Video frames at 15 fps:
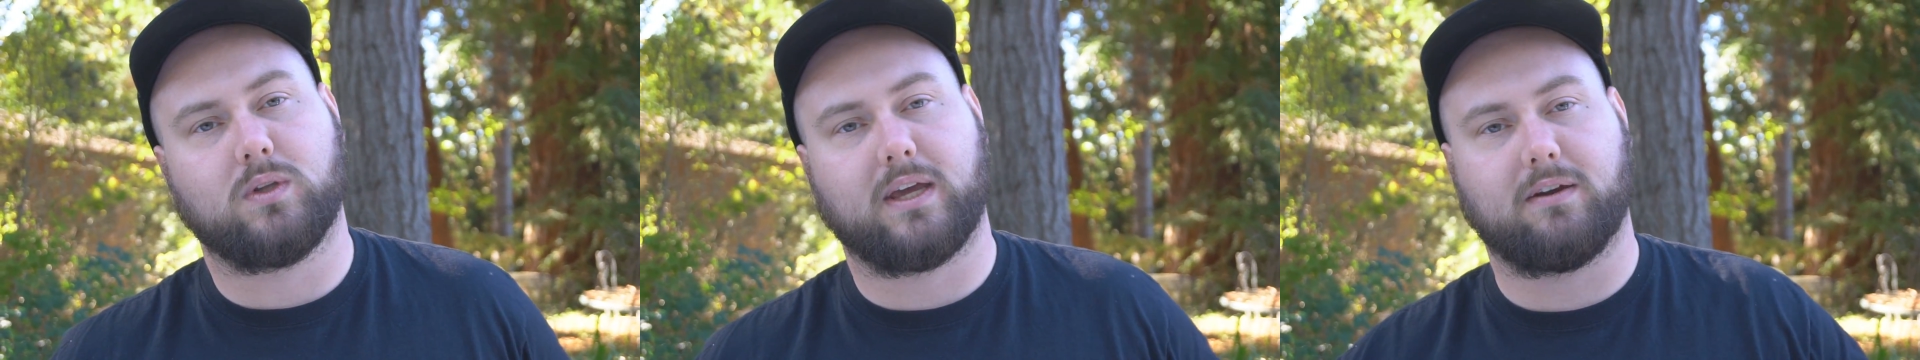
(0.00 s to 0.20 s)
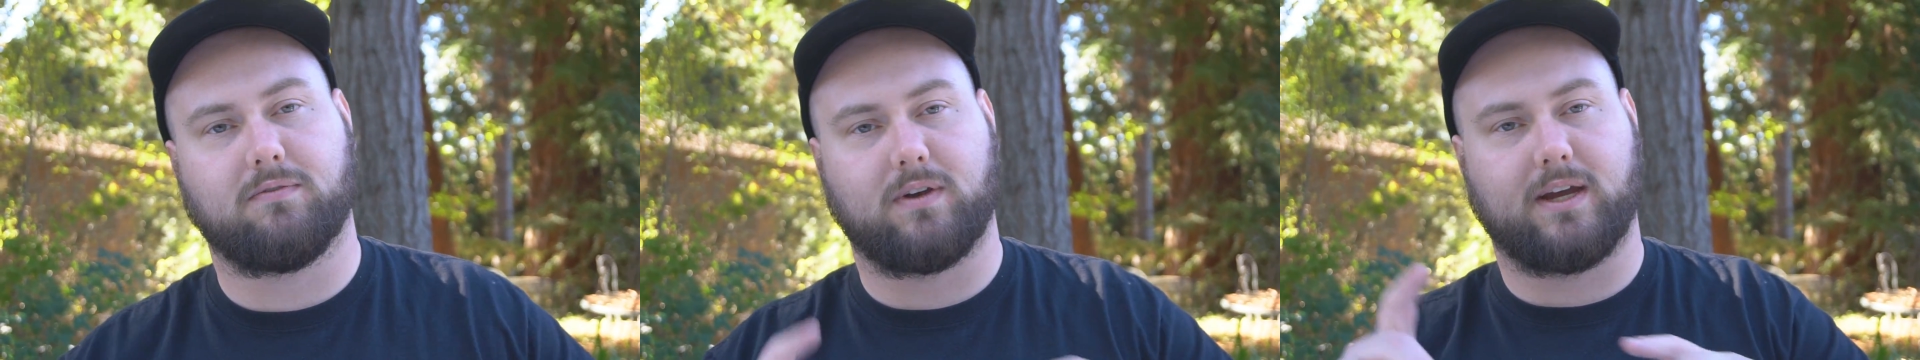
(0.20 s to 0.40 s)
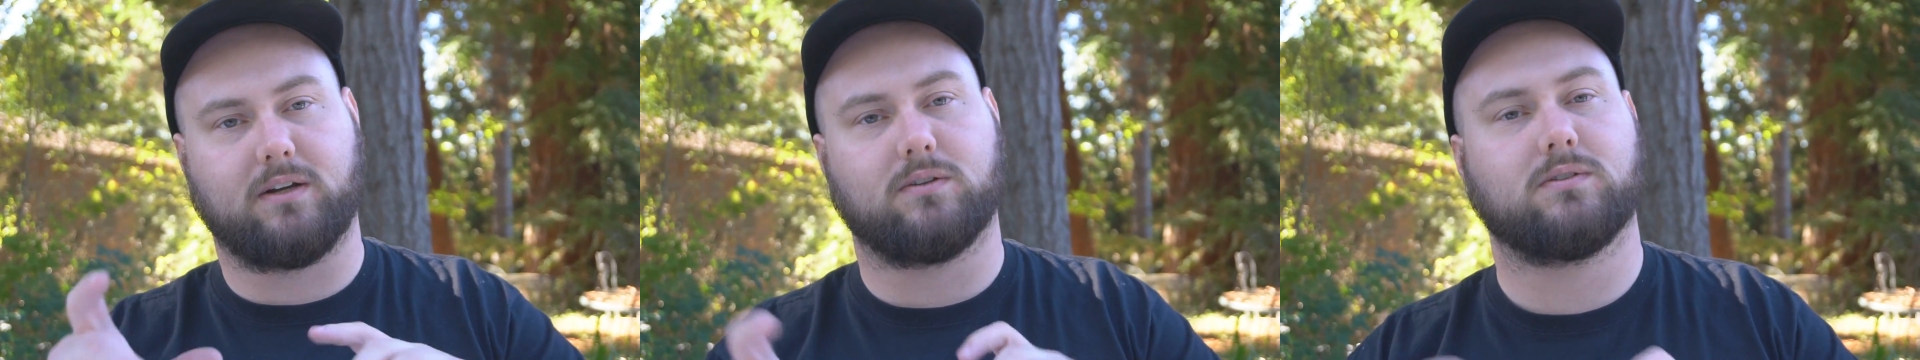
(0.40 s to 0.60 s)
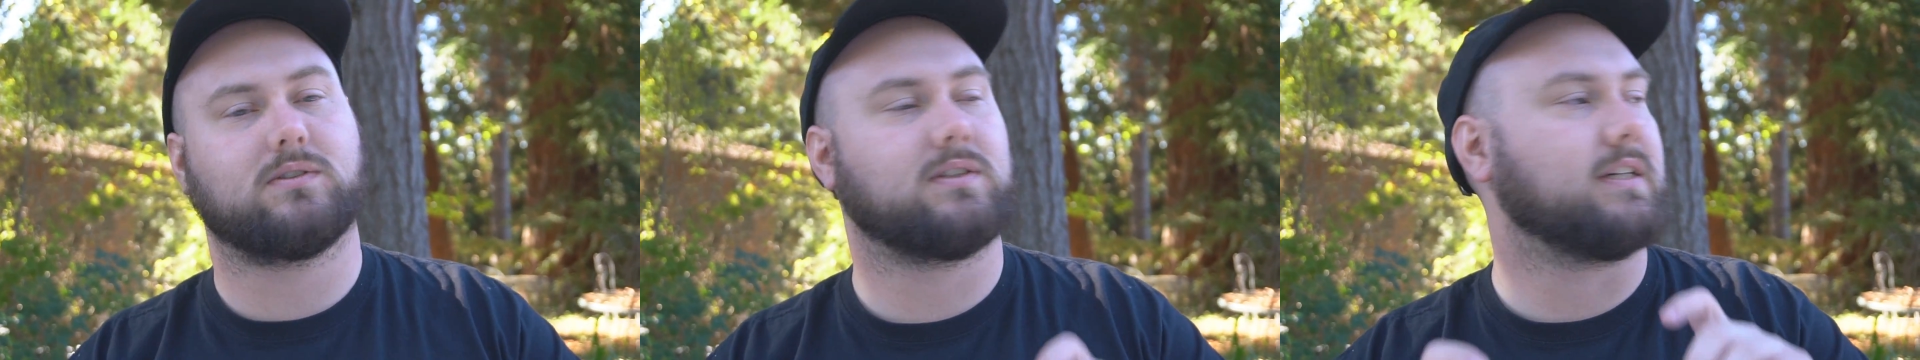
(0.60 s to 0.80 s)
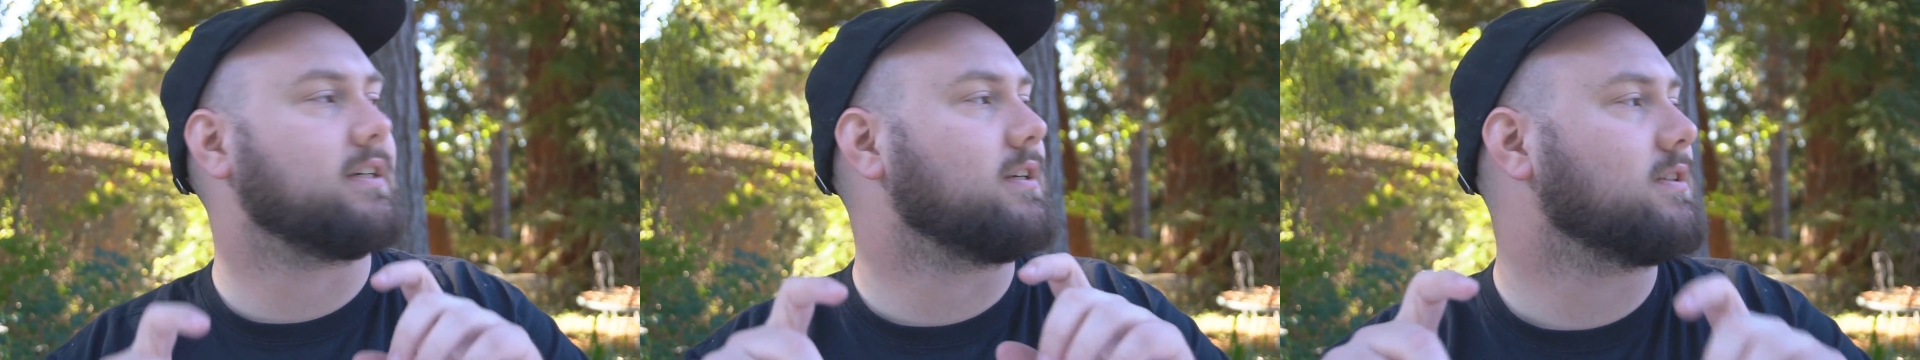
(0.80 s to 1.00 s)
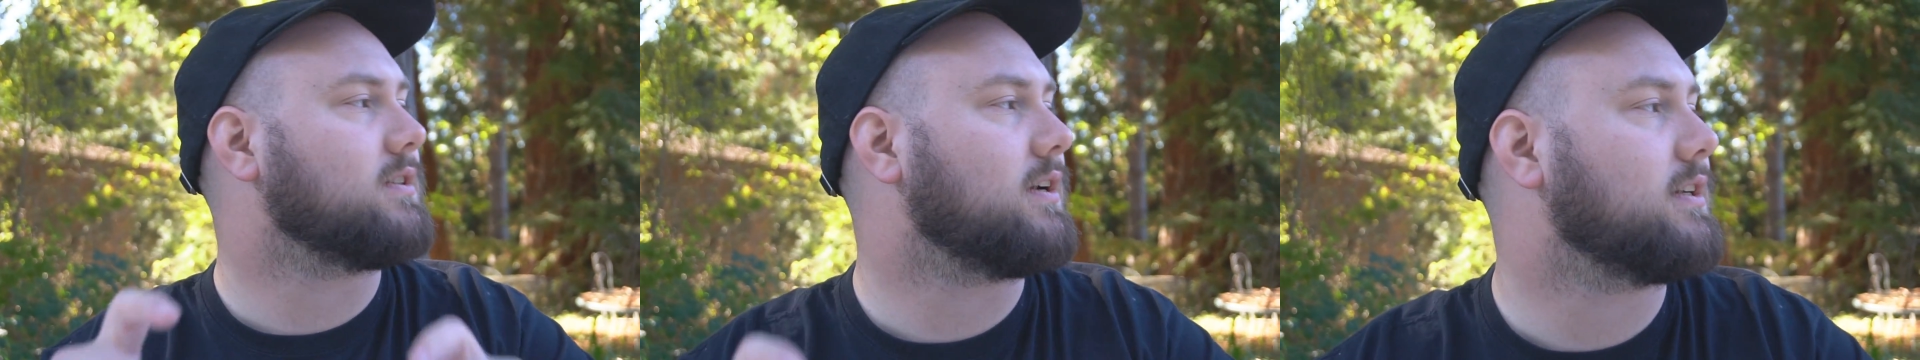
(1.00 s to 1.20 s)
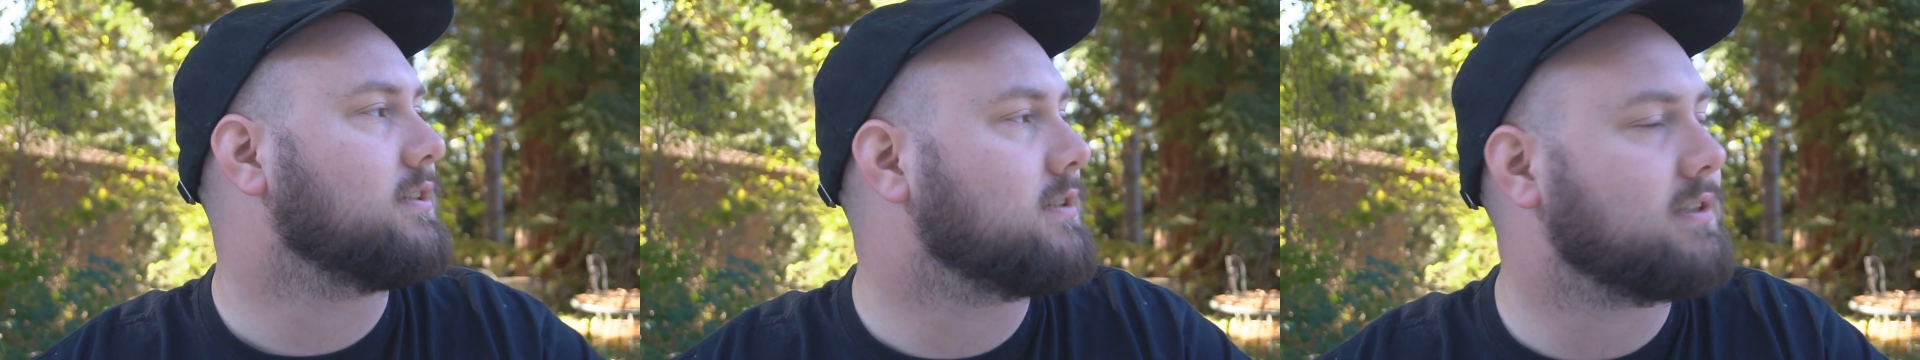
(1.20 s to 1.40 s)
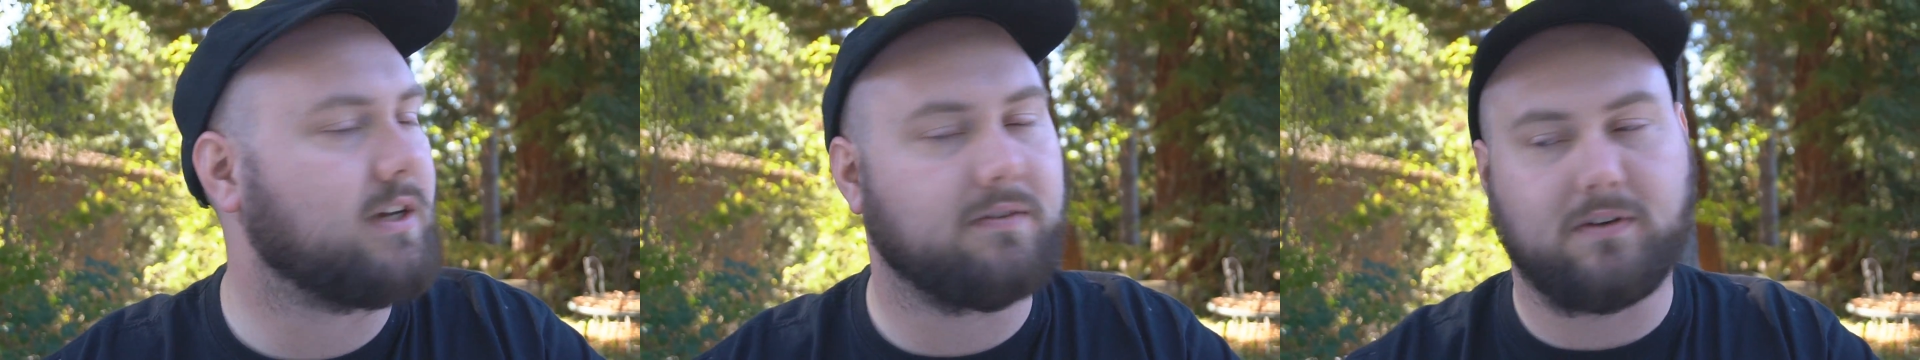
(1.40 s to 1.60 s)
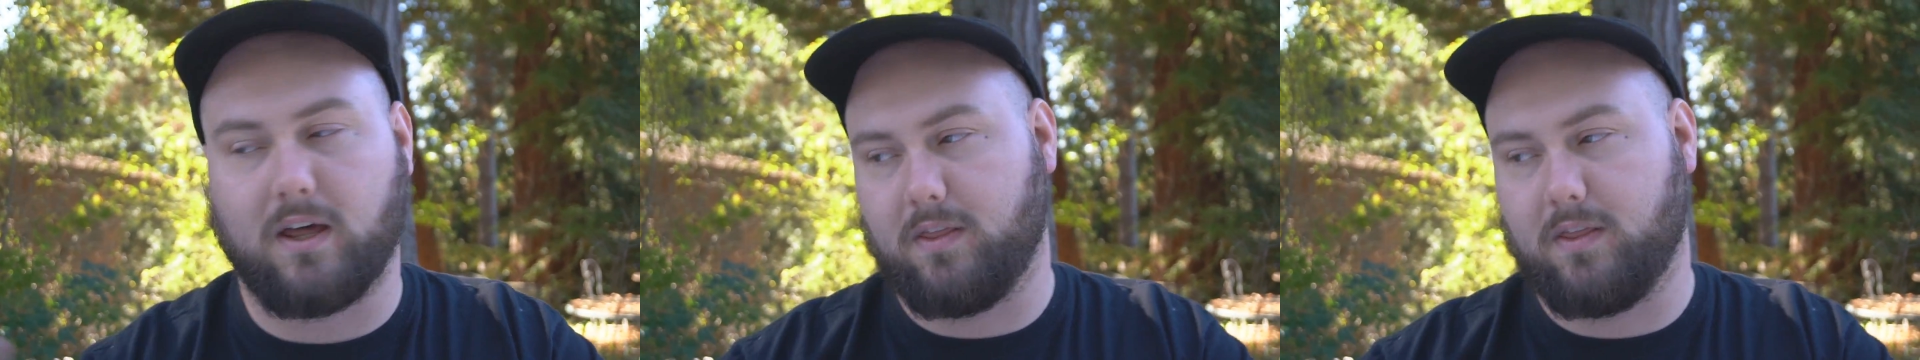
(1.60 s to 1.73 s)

like vinyl stickers on it and stuff,